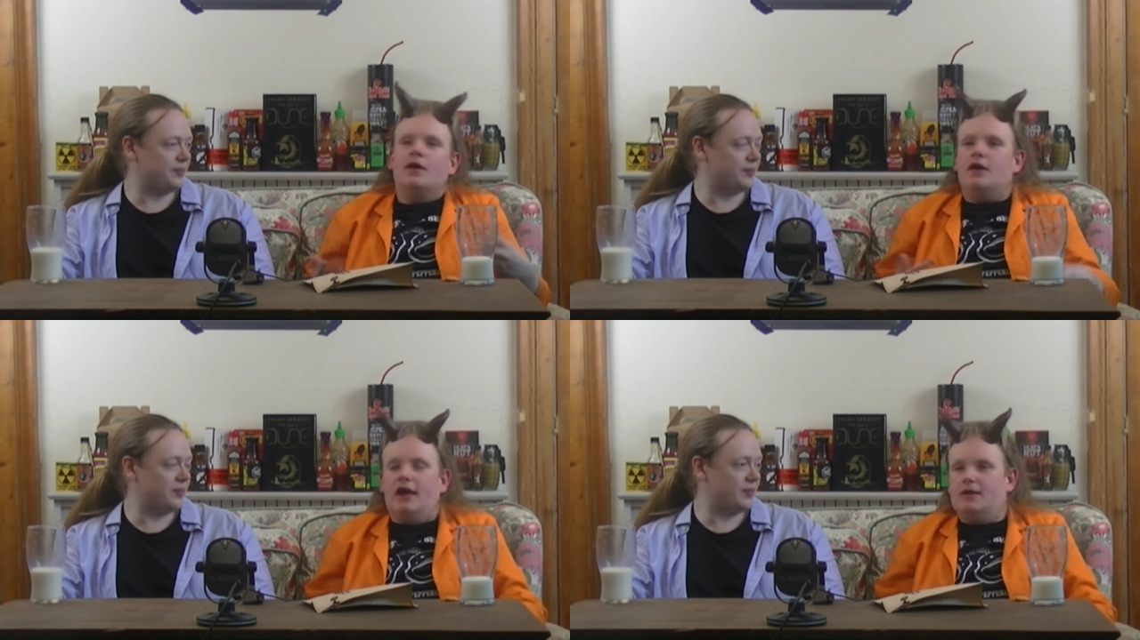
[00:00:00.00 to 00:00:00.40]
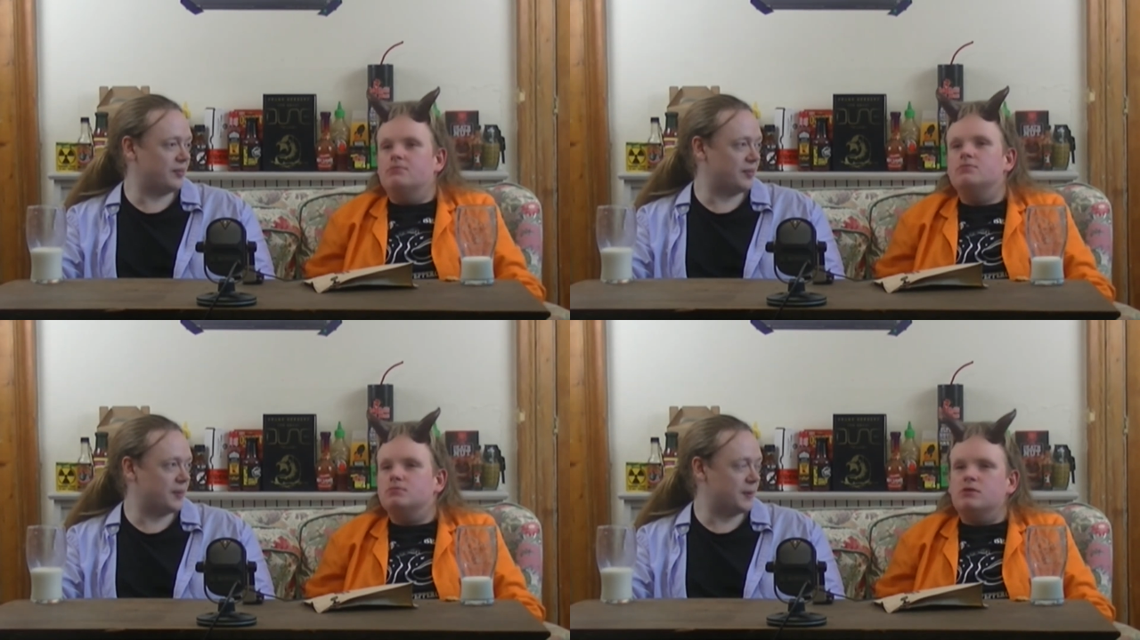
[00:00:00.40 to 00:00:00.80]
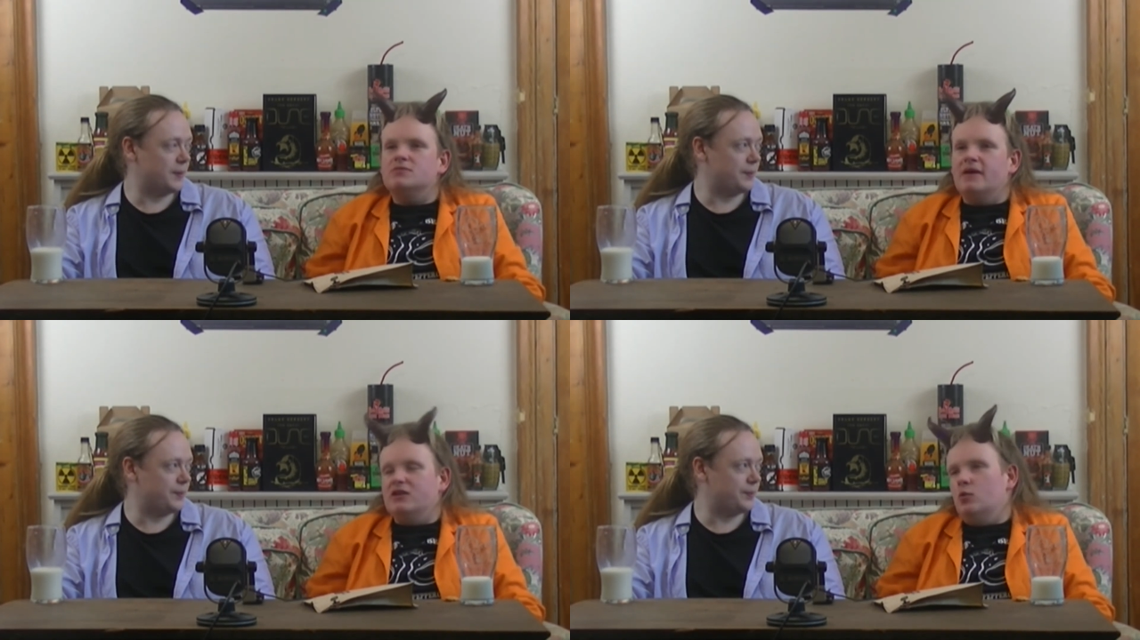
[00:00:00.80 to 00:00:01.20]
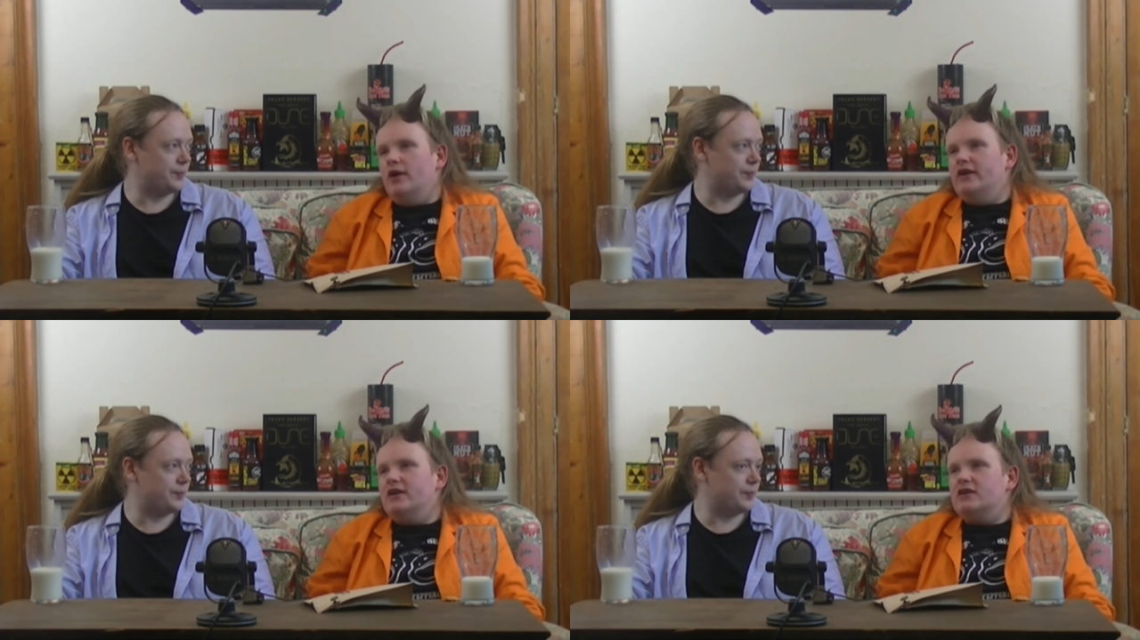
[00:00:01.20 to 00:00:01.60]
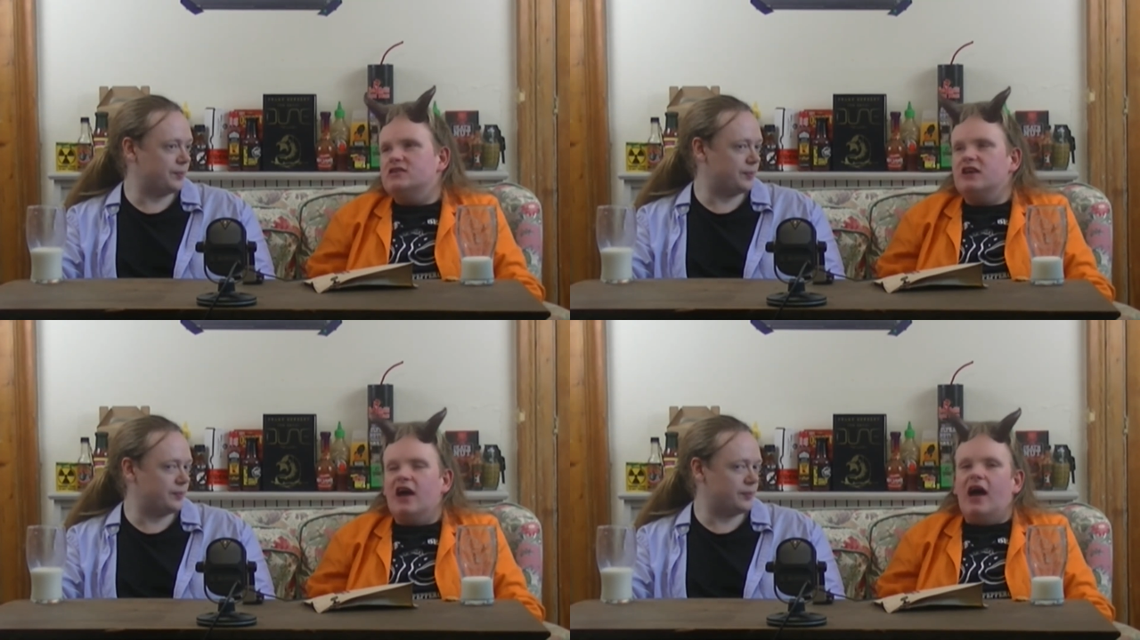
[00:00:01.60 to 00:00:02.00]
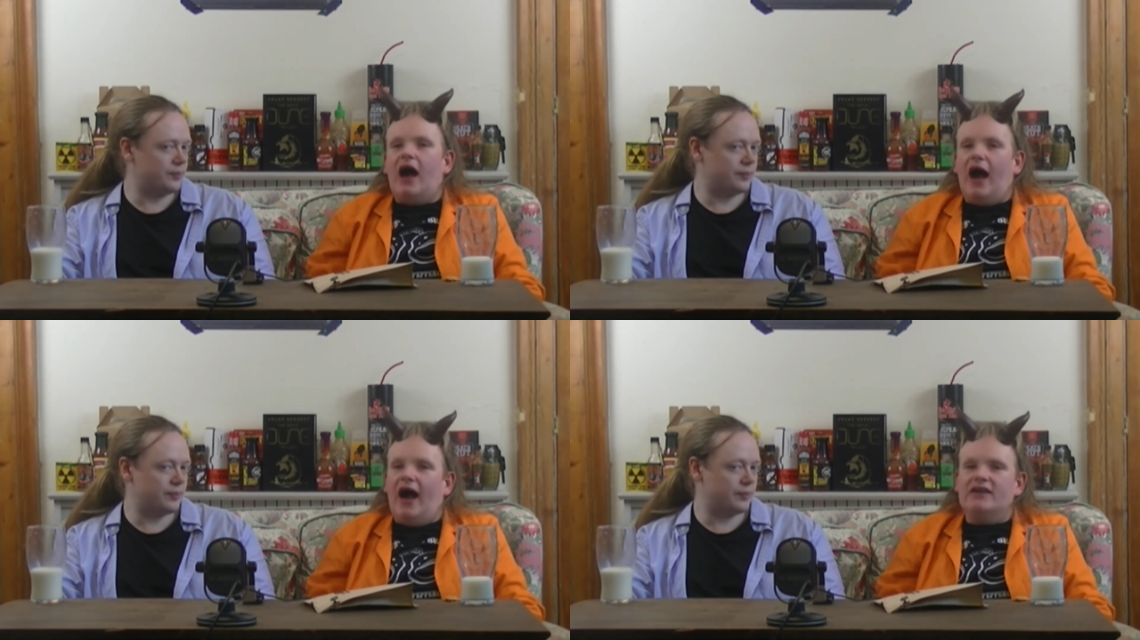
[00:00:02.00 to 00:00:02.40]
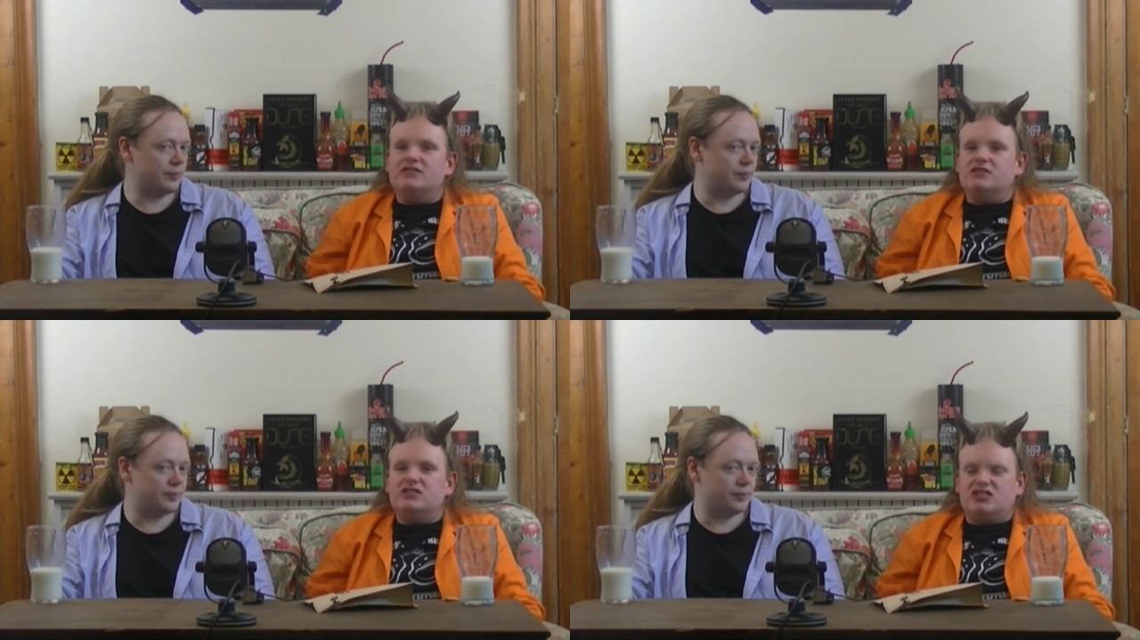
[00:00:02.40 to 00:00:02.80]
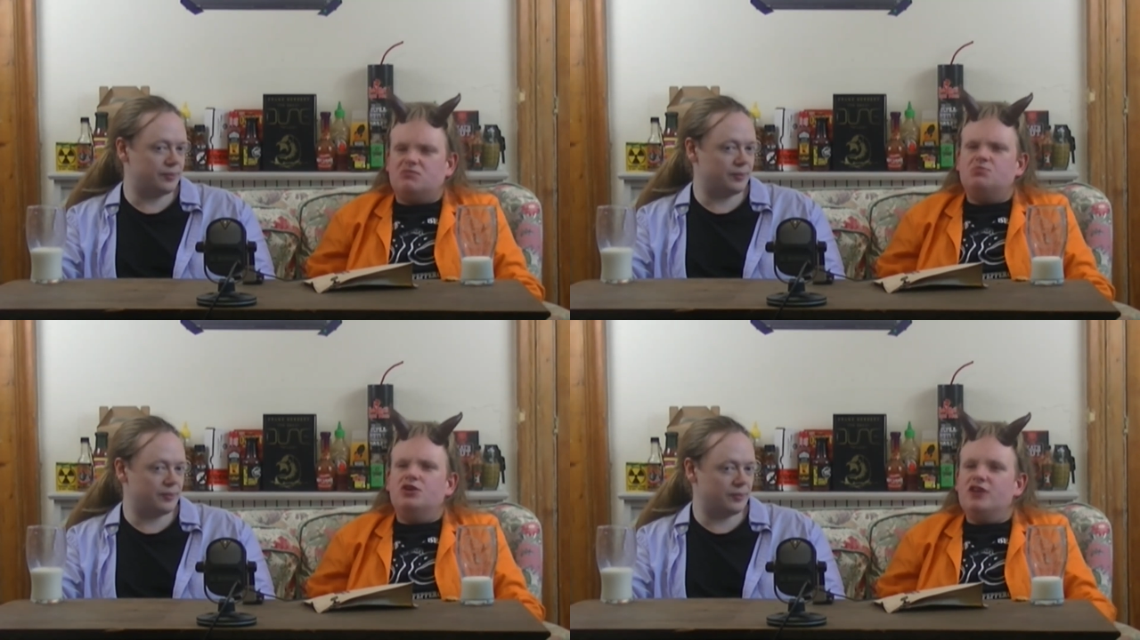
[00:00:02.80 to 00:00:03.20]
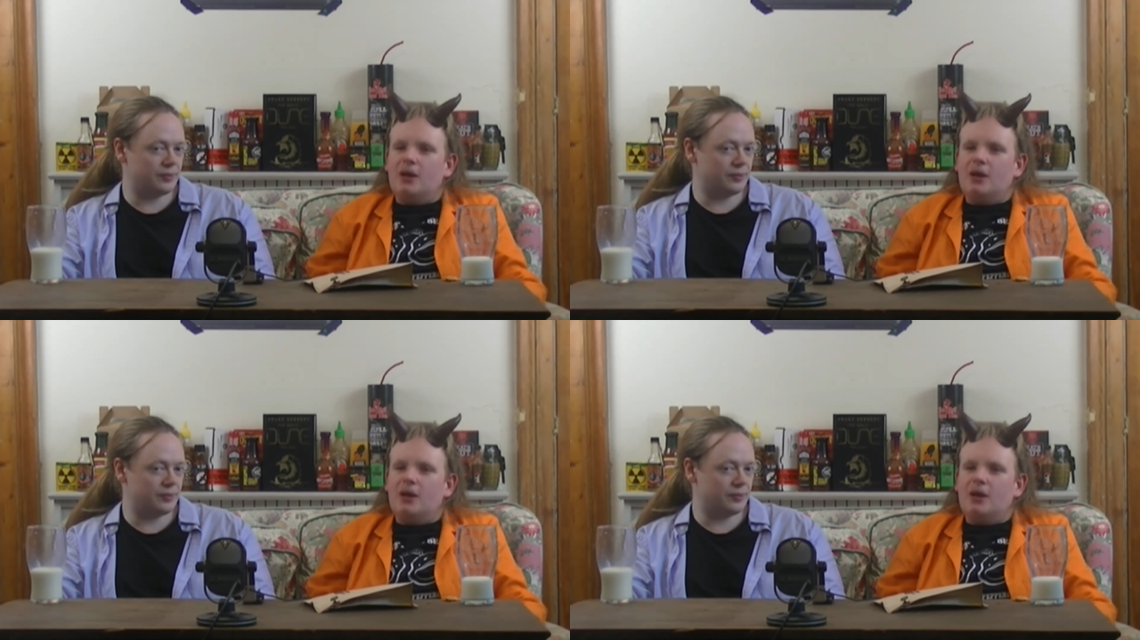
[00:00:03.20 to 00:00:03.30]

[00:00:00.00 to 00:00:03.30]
Speaker 1: in as many weeks, and turned